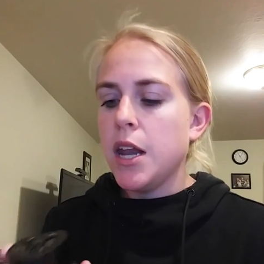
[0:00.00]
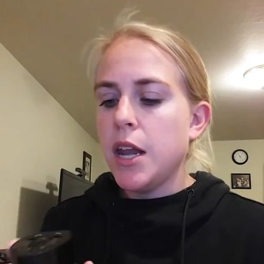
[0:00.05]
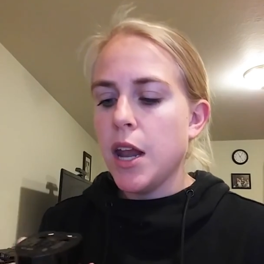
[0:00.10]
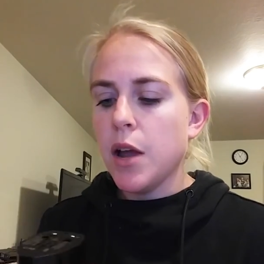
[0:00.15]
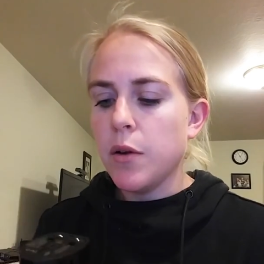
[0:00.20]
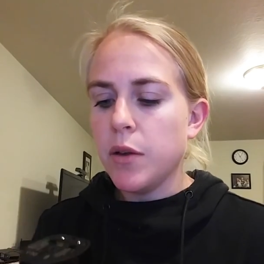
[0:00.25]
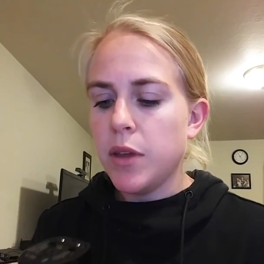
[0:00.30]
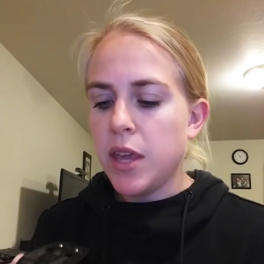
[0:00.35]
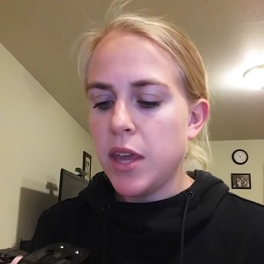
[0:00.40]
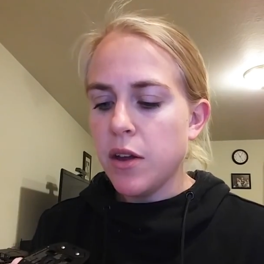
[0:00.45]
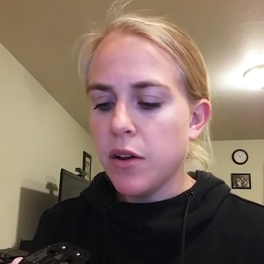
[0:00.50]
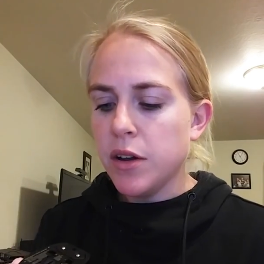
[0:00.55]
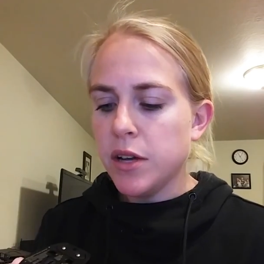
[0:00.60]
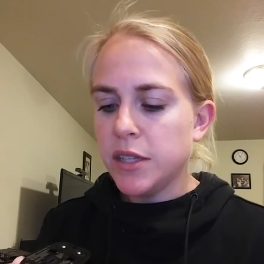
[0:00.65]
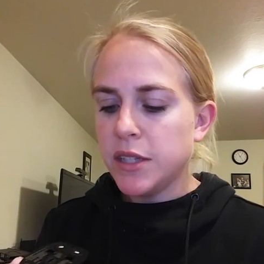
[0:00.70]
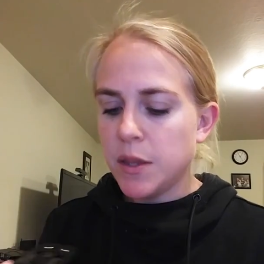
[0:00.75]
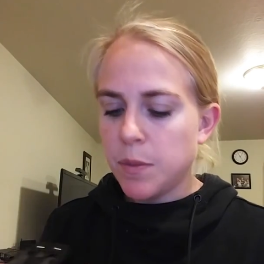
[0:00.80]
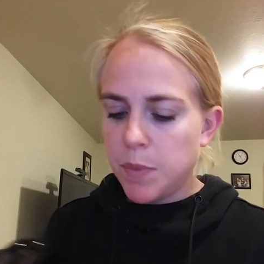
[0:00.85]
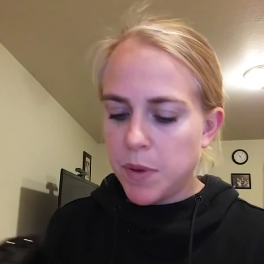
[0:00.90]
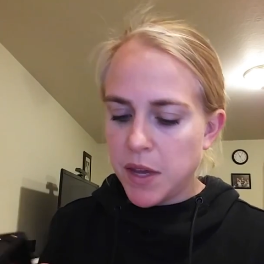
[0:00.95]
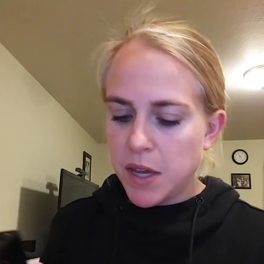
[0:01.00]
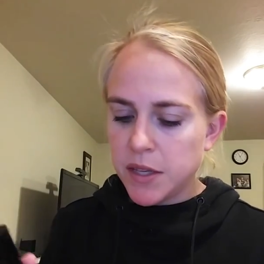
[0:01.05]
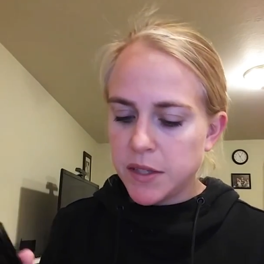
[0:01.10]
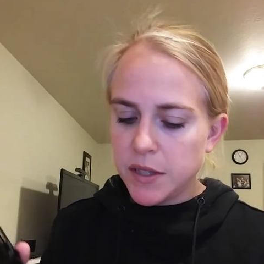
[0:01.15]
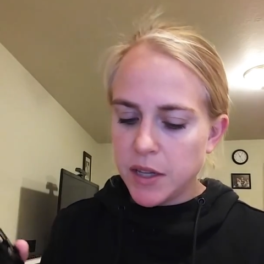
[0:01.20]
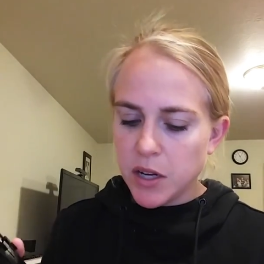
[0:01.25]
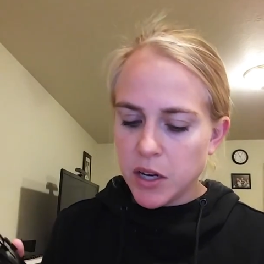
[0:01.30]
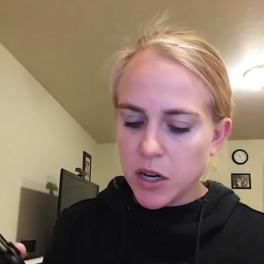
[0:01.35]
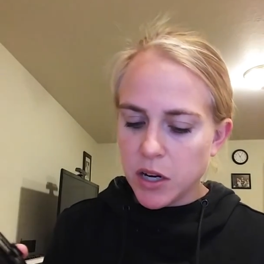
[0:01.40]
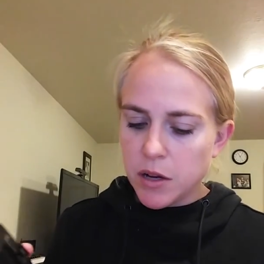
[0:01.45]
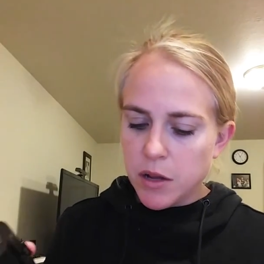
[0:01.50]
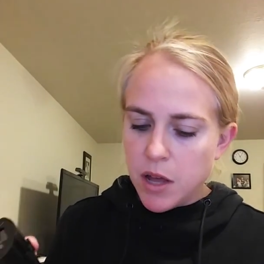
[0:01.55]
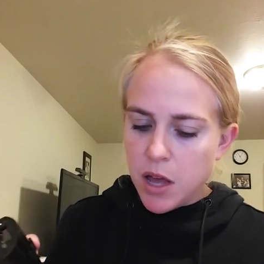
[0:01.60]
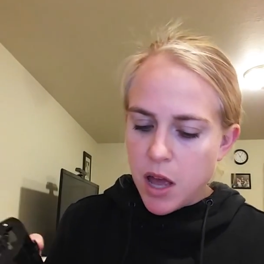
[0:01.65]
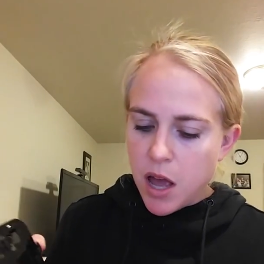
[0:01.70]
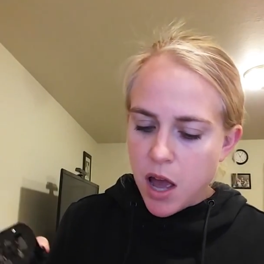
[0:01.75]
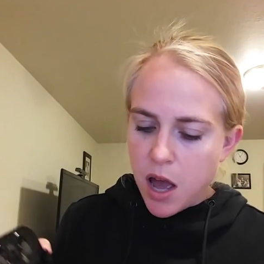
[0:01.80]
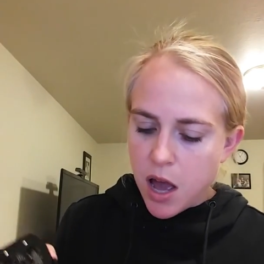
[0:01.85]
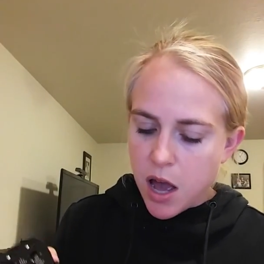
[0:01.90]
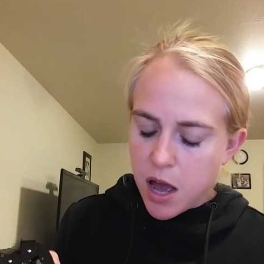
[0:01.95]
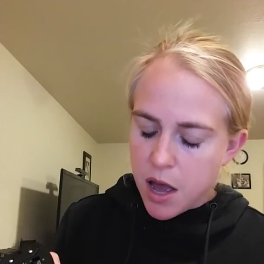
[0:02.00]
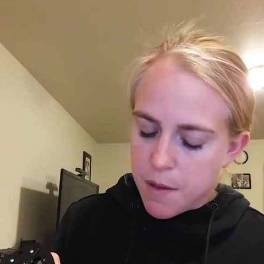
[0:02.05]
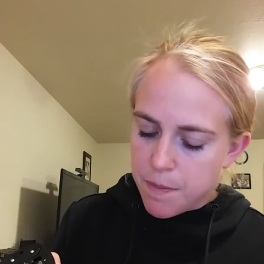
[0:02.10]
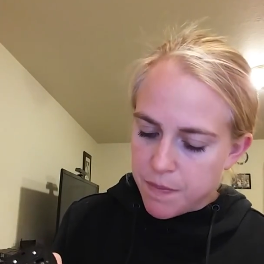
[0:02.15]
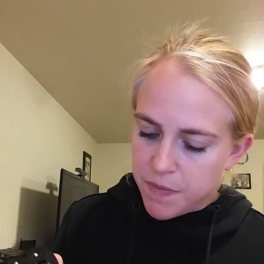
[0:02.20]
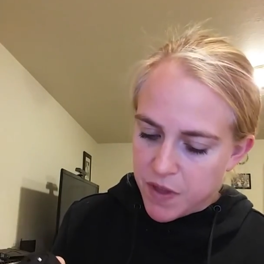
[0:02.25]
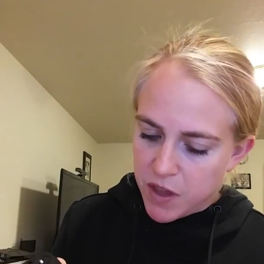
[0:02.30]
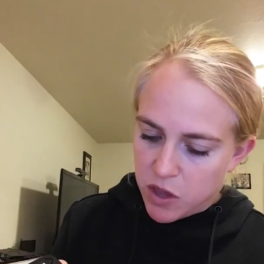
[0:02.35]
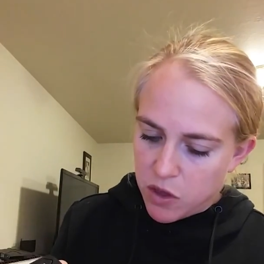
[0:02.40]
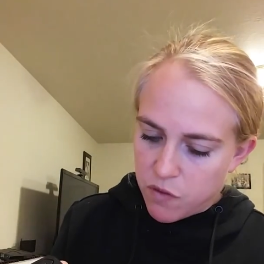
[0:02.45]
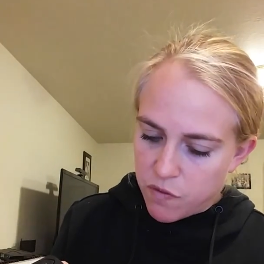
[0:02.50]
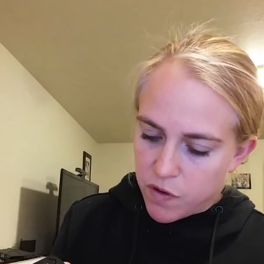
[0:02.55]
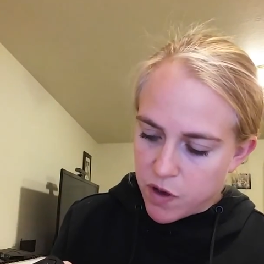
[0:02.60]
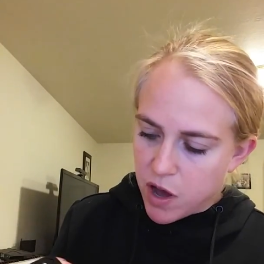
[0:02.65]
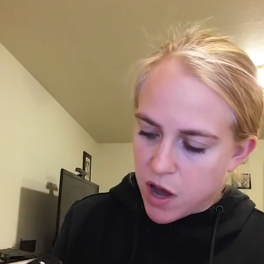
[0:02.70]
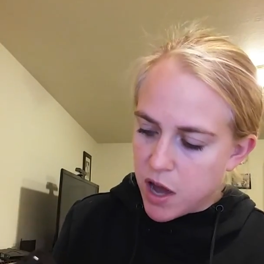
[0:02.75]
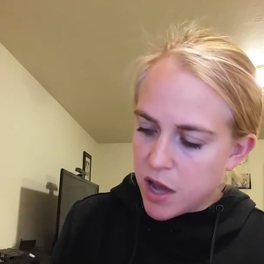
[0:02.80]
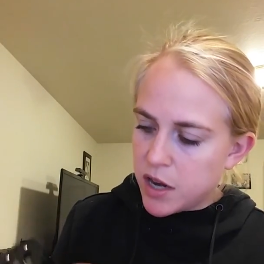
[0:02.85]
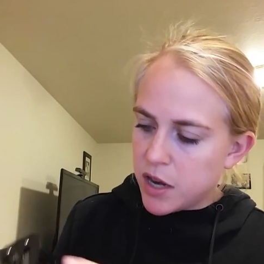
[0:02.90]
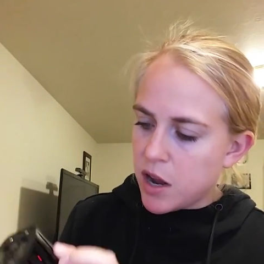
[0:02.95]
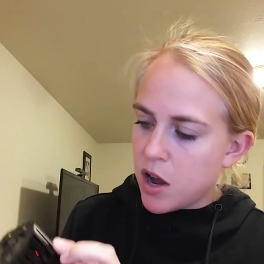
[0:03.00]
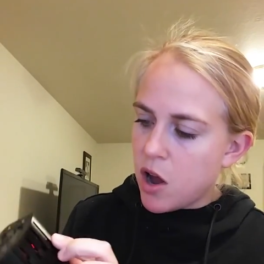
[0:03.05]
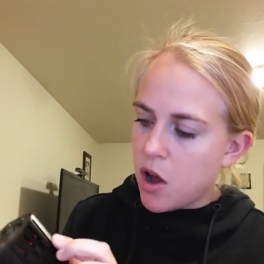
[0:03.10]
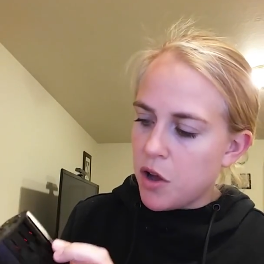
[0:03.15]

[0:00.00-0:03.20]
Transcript: Now here is the piece here that you've got